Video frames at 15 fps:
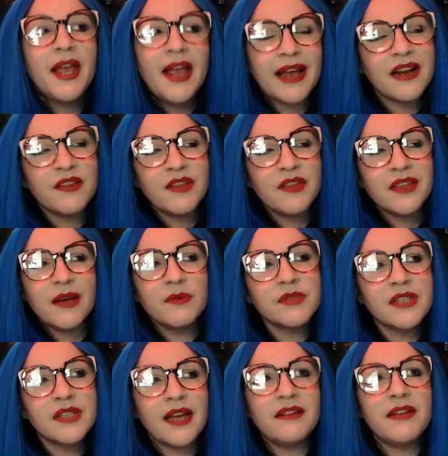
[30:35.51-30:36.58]
And I think that
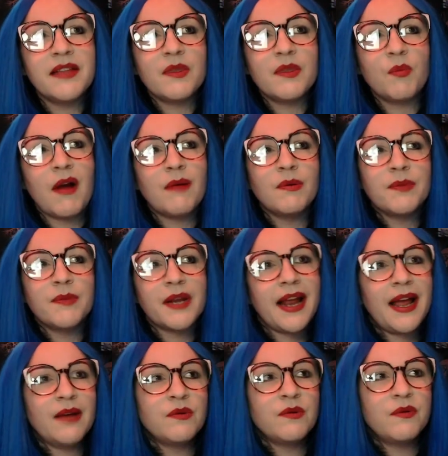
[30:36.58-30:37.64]
was kind of like the problem that I
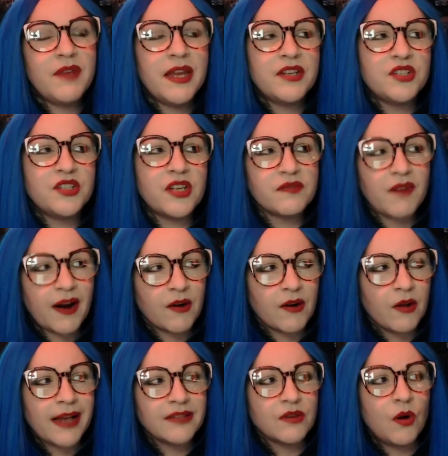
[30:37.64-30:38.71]
had with VHS
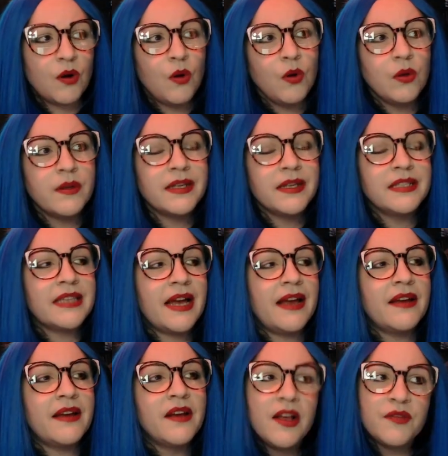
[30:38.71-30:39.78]
Viral as a whole, is
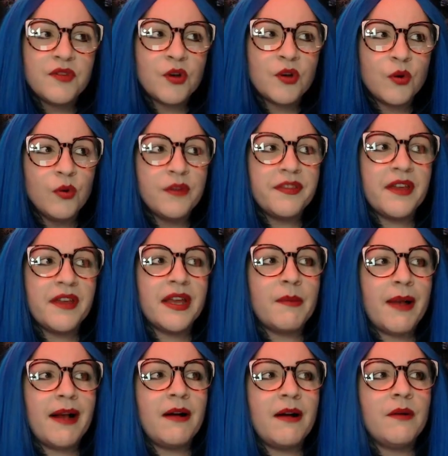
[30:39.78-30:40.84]
that the cool thing
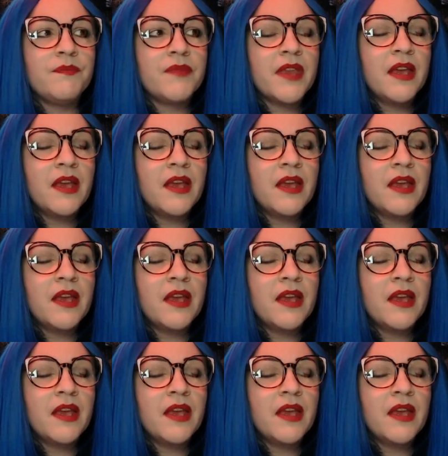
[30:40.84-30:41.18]
about